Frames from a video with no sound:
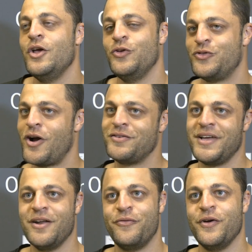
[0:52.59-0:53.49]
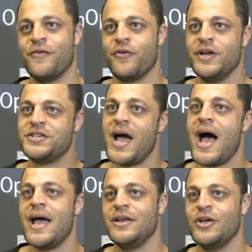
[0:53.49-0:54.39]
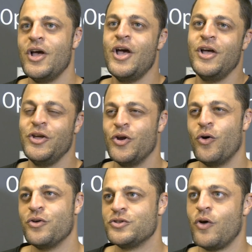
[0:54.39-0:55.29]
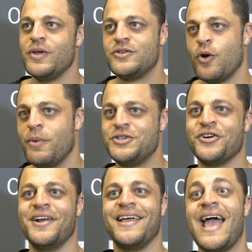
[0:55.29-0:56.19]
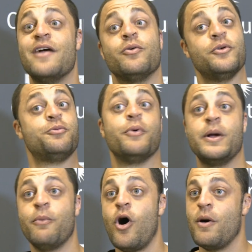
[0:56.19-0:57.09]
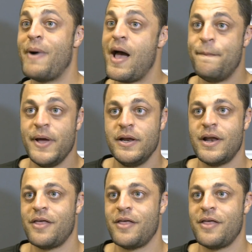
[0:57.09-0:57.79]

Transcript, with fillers: You start to get a feel for each guy, and you, you know, there's only so much you're going to gain from a spring ball, in my opinion.